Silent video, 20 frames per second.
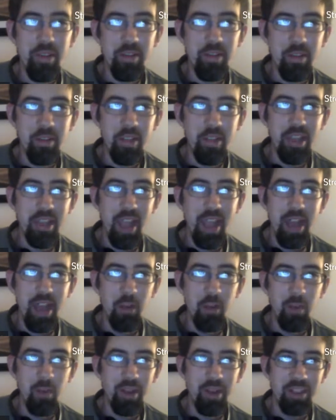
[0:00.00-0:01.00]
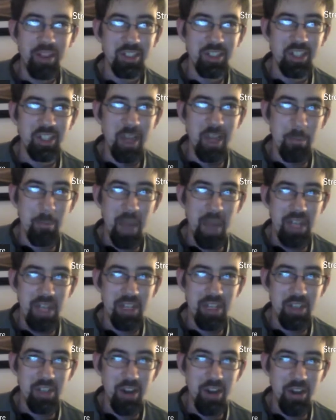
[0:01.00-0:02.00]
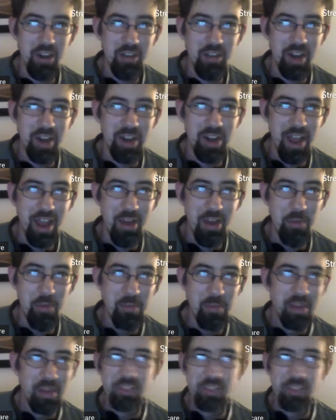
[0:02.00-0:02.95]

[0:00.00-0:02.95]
They're like, I don't want to listen to Biden talk right now,